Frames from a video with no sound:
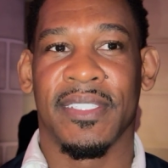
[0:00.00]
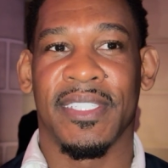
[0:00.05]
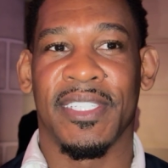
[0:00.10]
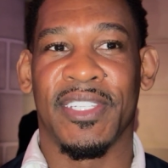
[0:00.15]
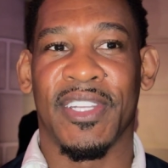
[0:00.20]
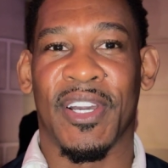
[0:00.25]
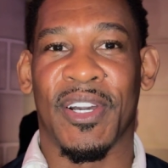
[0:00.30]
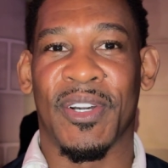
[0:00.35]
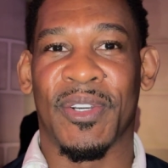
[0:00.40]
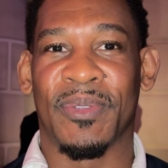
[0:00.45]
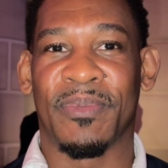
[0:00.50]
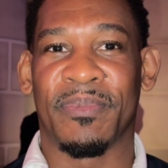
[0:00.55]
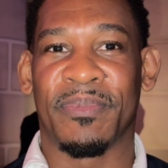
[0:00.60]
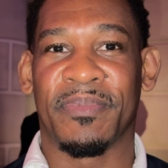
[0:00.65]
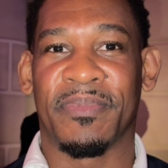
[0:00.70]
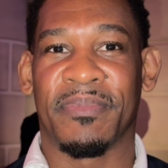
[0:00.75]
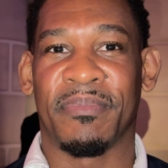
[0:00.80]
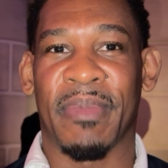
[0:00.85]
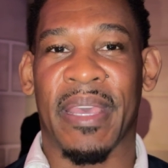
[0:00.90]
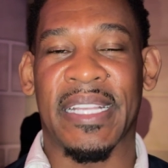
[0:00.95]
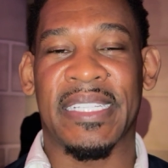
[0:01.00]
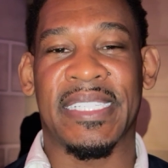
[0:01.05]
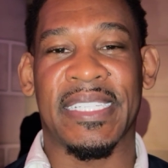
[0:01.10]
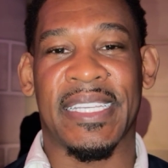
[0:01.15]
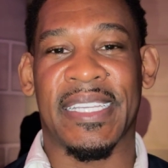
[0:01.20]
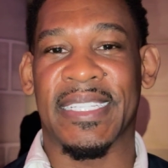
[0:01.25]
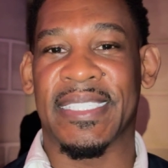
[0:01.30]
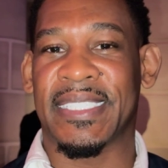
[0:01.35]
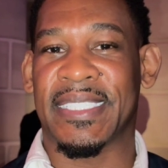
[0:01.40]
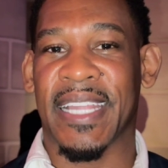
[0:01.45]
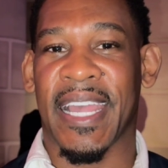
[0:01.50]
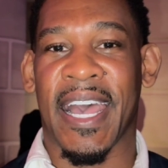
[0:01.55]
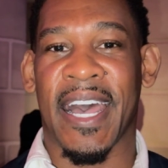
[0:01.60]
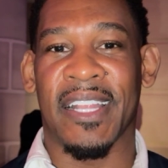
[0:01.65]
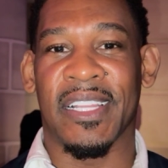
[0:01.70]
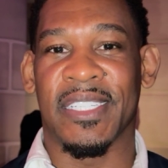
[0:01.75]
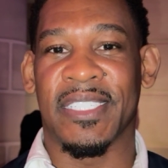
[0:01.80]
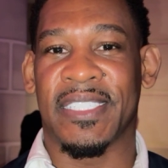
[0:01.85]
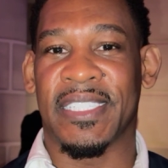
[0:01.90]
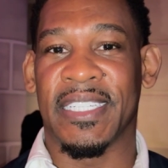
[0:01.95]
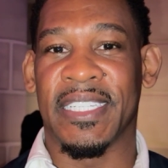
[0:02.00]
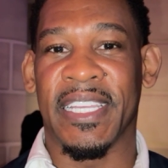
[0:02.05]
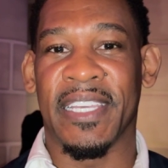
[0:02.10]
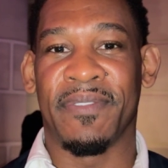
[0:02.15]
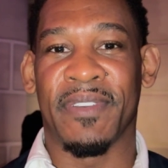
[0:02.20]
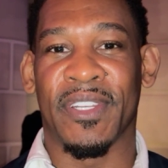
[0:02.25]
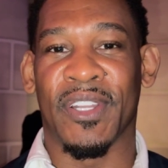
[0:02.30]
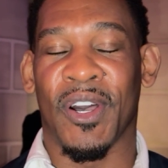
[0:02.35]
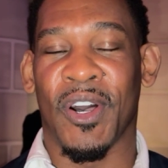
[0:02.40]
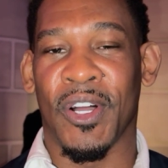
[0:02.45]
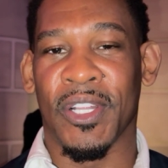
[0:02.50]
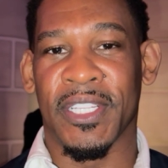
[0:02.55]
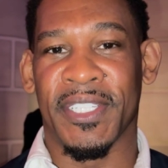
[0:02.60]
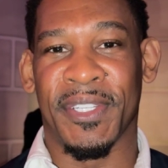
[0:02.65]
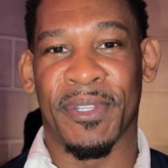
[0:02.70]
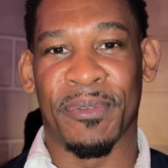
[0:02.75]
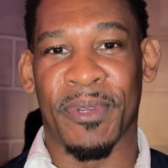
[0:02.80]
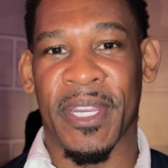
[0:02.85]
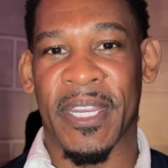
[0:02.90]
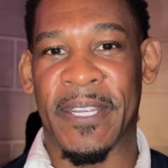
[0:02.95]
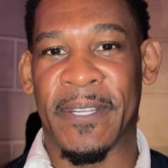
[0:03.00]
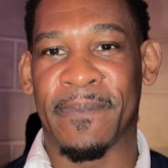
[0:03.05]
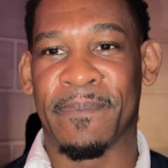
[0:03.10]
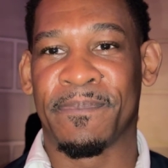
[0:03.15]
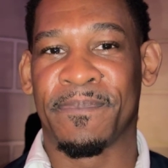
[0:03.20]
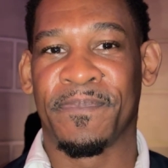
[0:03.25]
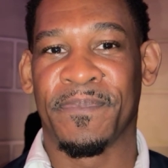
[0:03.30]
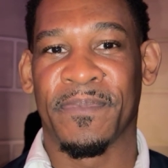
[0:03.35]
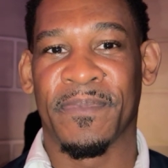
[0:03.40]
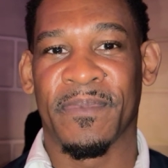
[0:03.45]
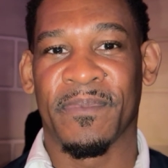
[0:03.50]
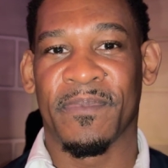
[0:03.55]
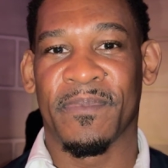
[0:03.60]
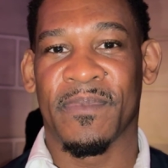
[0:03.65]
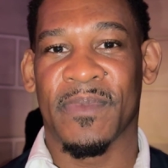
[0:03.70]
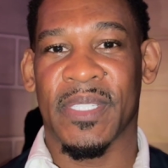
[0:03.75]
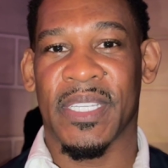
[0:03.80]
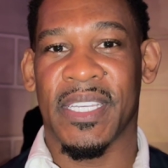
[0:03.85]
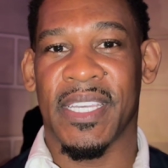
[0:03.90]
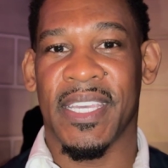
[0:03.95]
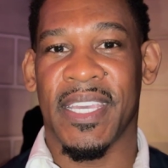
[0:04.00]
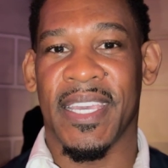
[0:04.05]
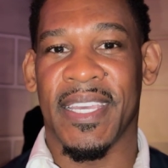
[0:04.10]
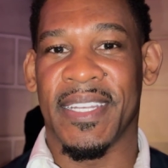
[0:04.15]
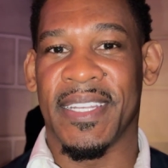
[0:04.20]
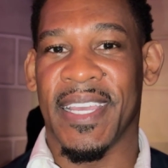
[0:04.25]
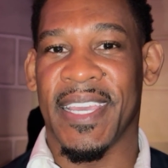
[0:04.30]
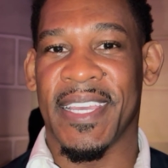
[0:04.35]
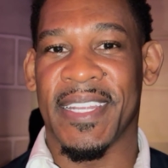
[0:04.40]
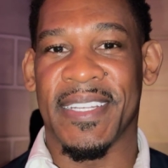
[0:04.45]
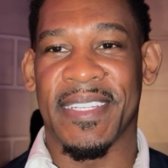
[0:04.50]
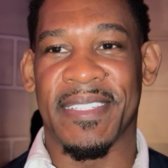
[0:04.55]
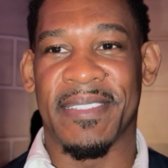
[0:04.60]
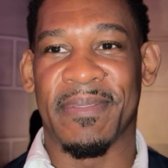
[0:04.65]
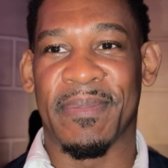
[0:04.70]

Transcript: you know, Mexican style is to leave it all in the ring. And